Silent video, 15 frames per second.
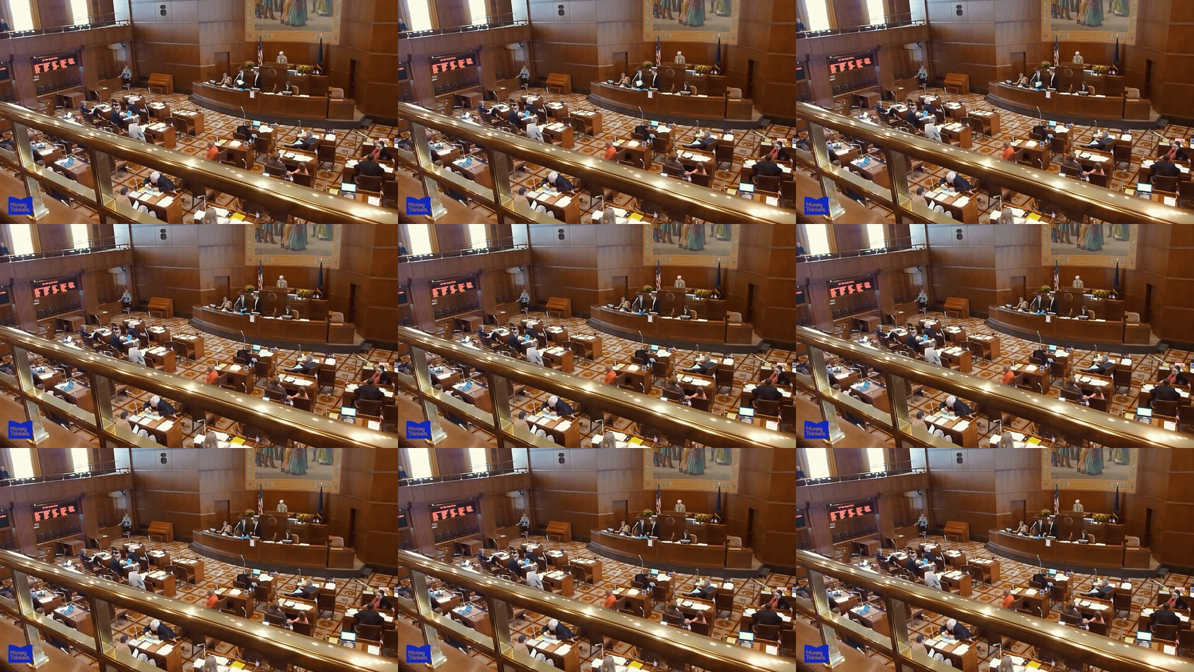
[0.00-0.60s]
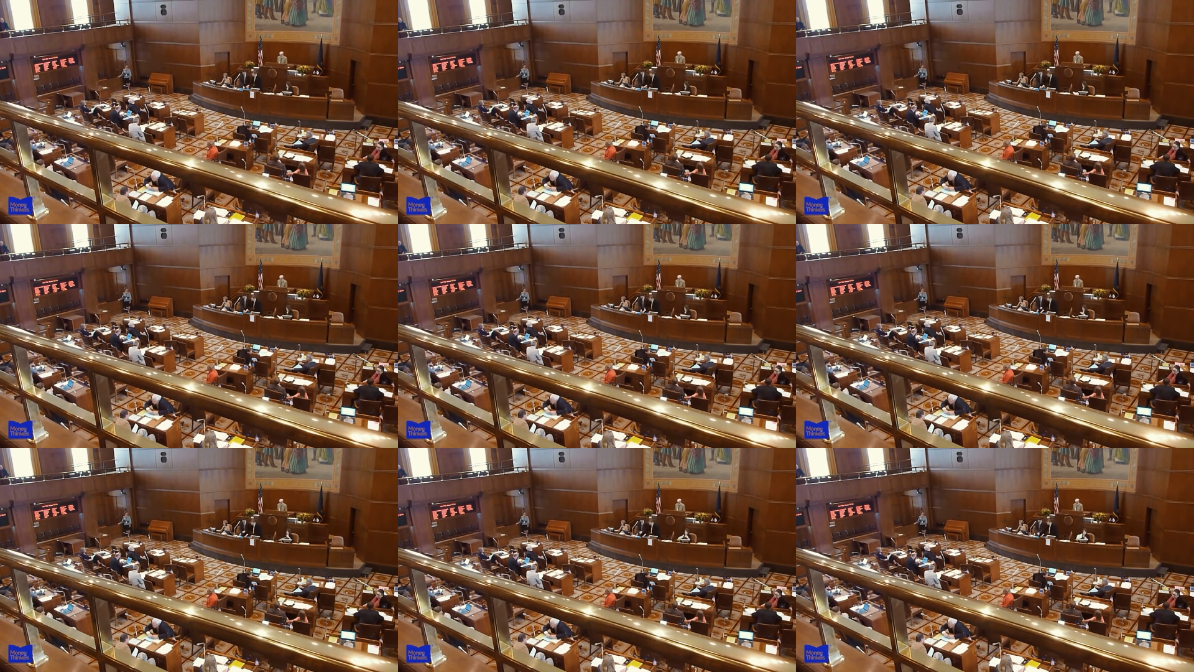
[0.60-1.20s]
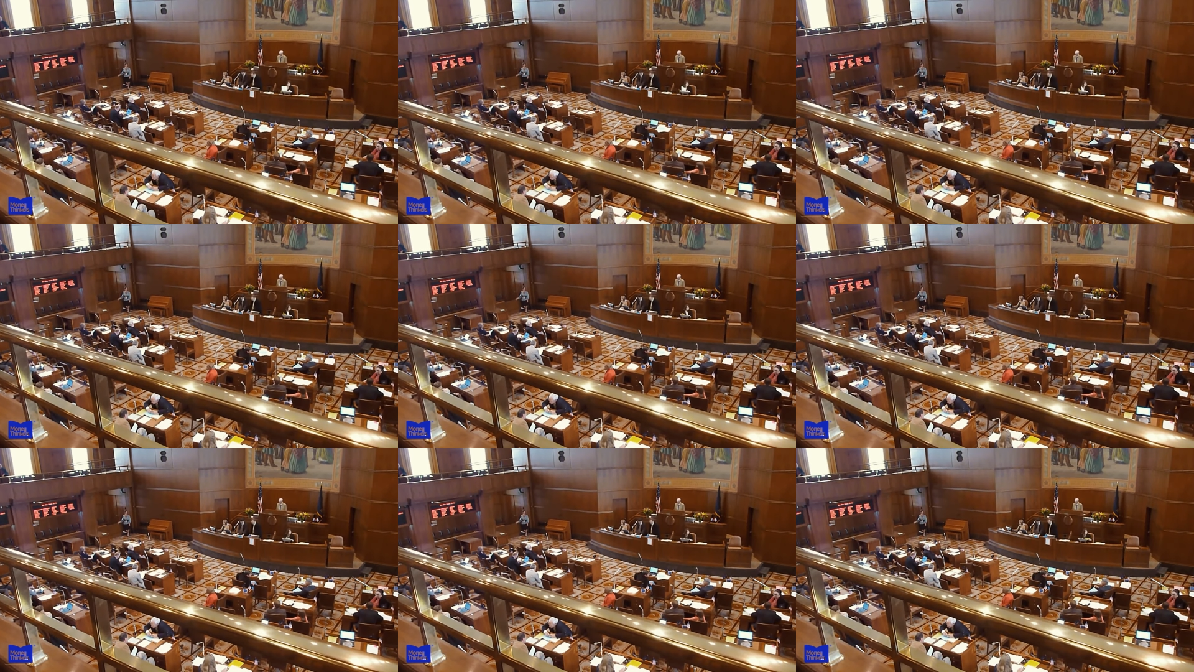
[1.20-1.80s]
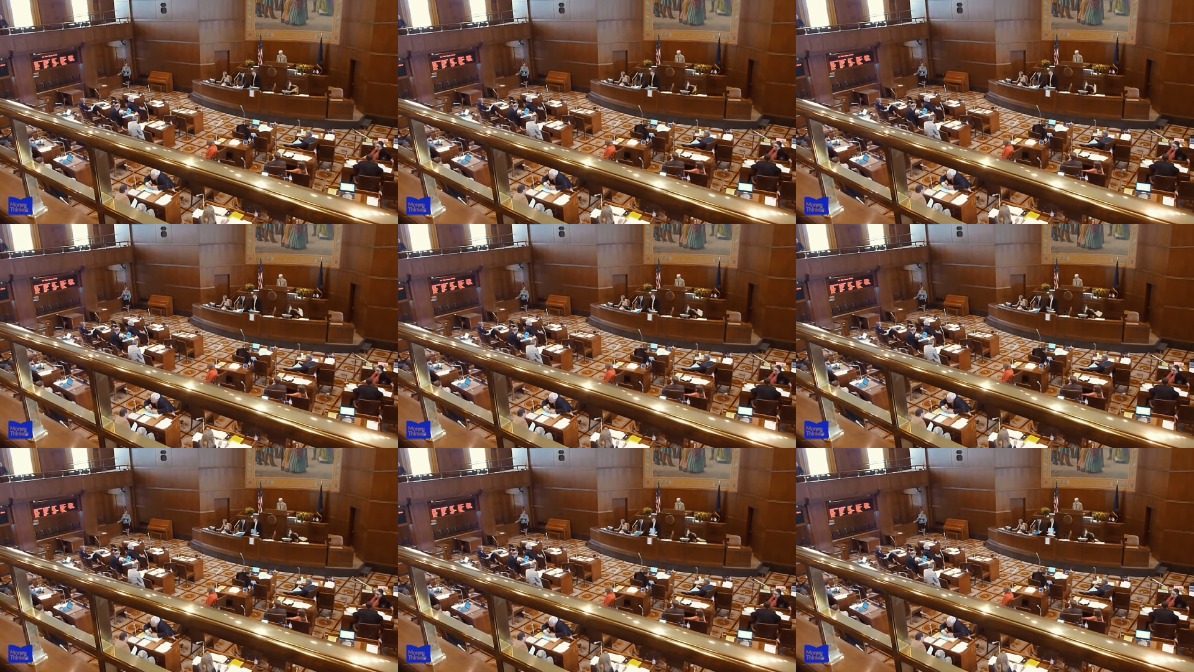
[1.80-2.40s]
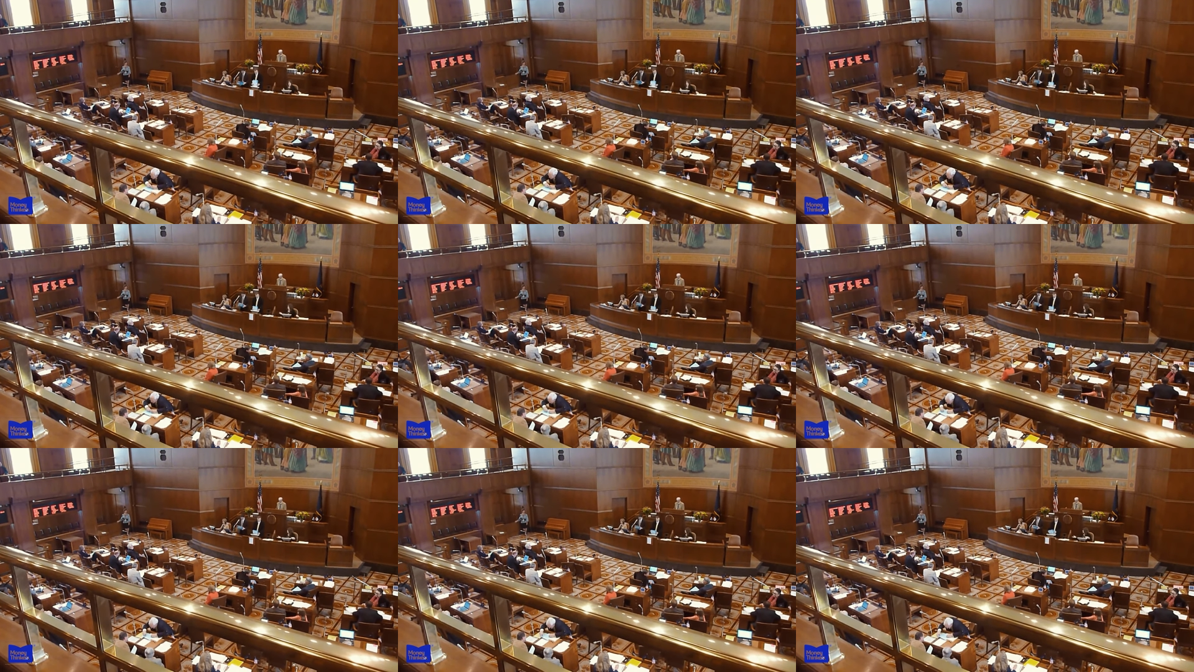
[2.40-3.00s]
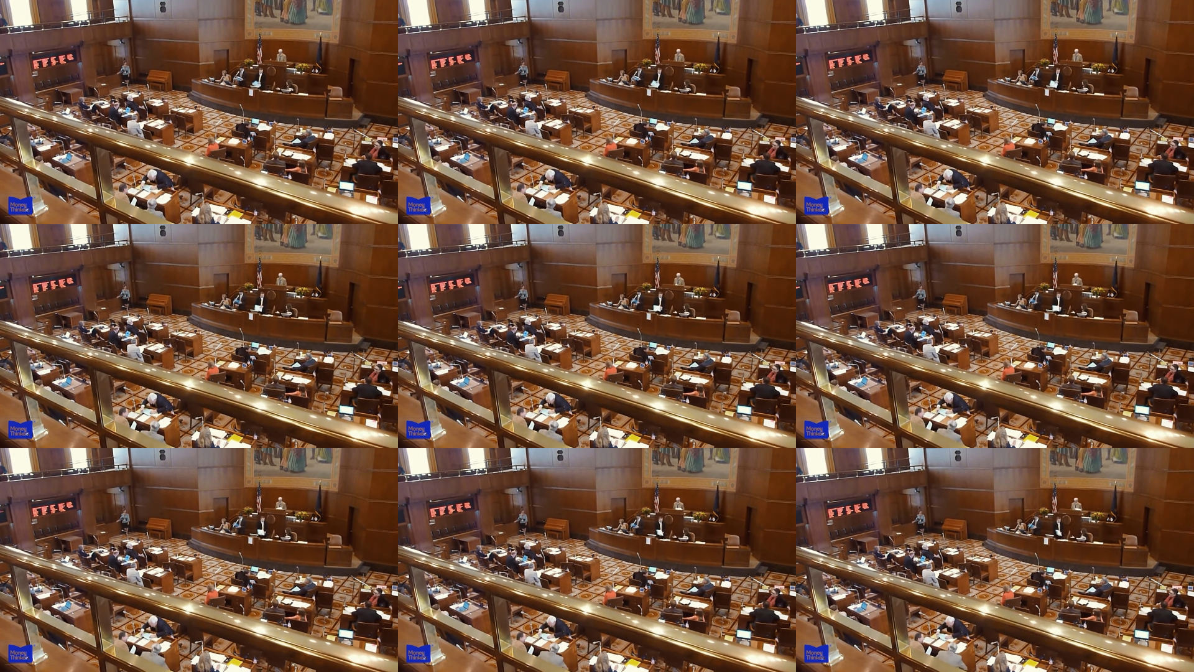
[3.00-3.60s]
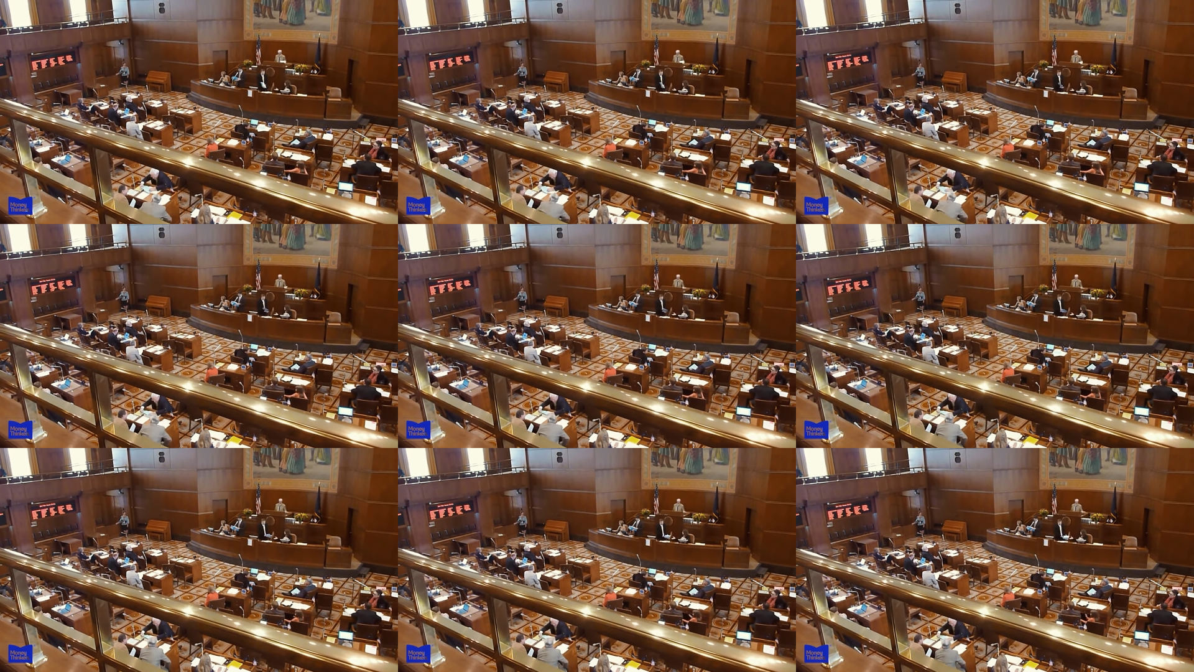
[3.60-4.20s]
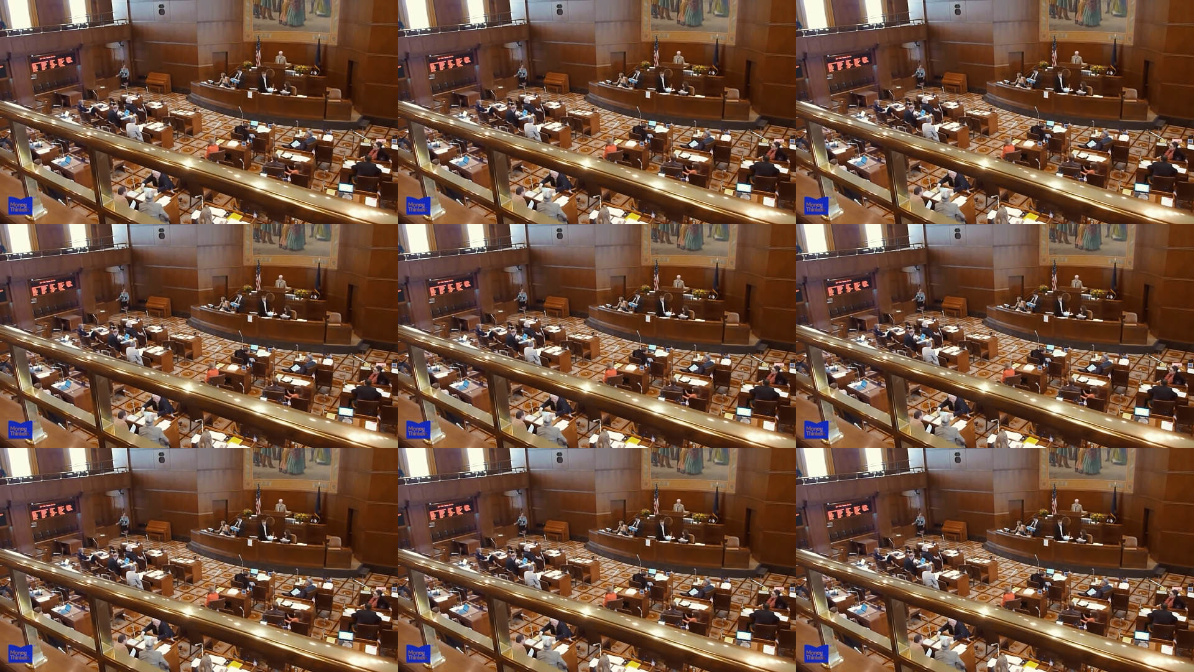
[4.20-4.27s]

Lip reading: (no speaker visible)